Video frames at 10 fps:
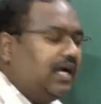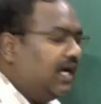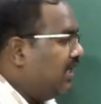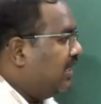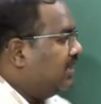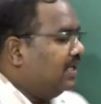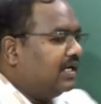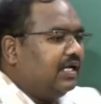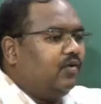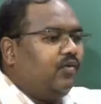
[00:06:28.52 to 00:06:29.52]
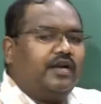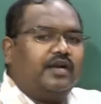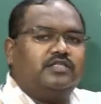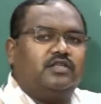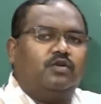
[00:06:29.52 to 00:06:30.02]
until the required
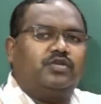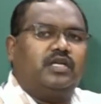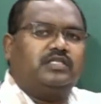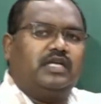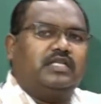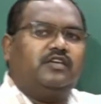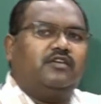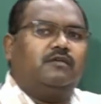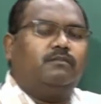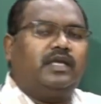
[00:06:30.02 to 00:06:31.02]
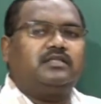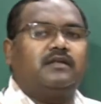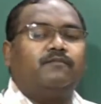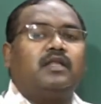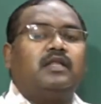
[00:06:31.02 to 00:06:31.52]
resolution is achieved, means
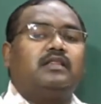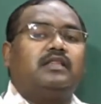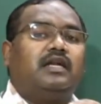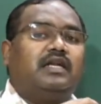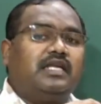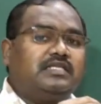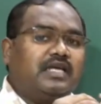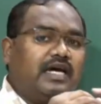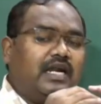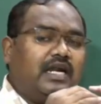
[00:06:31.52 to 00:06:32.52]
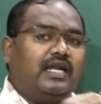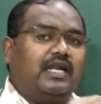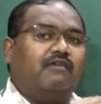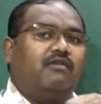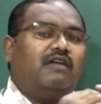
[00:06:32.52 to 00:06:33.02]
the desired
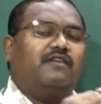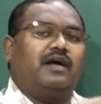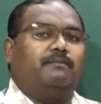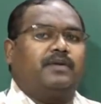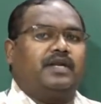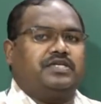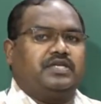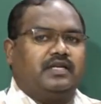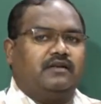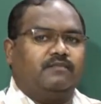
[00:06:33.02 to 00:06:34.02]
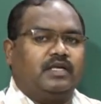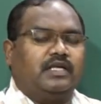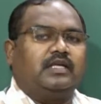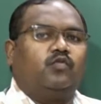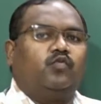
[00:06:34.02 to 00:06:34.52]
level of compression
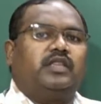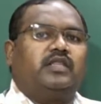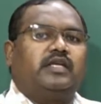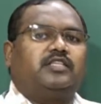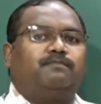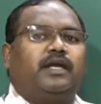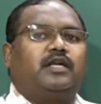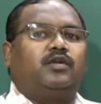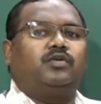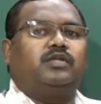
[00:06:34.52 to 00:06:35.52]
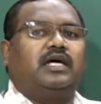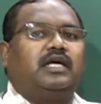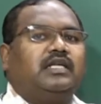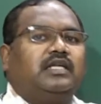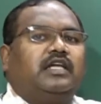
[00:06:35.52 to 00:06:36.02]
with respect to the
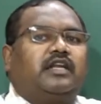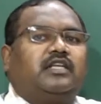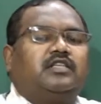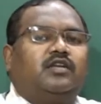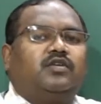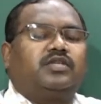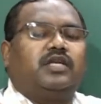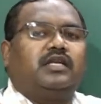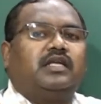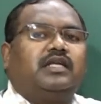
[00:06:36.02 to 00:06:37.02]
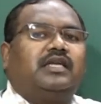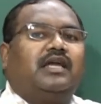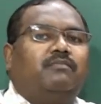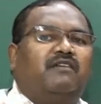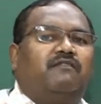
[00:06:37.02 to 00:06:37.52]
resolution
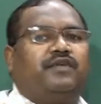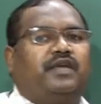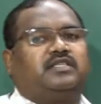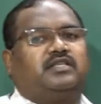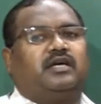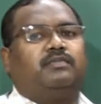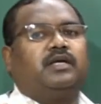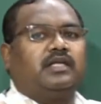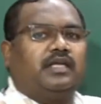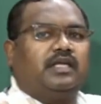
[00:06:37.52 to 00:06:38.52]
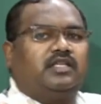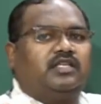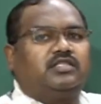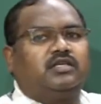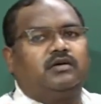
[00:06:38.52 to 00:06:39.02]
can be fixed up in
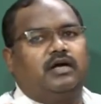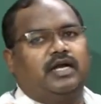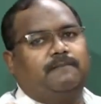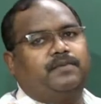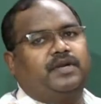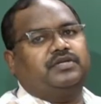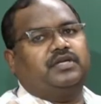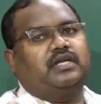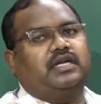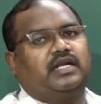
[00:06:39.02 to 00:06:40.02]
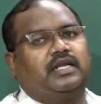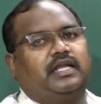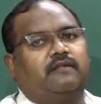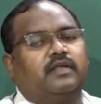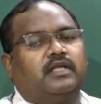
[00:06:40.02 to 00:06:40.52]
this compression
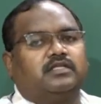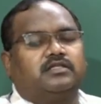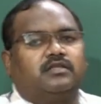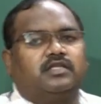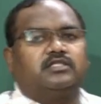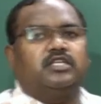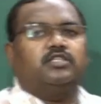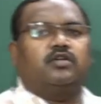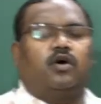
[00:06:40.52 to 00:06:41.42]
technique. So this is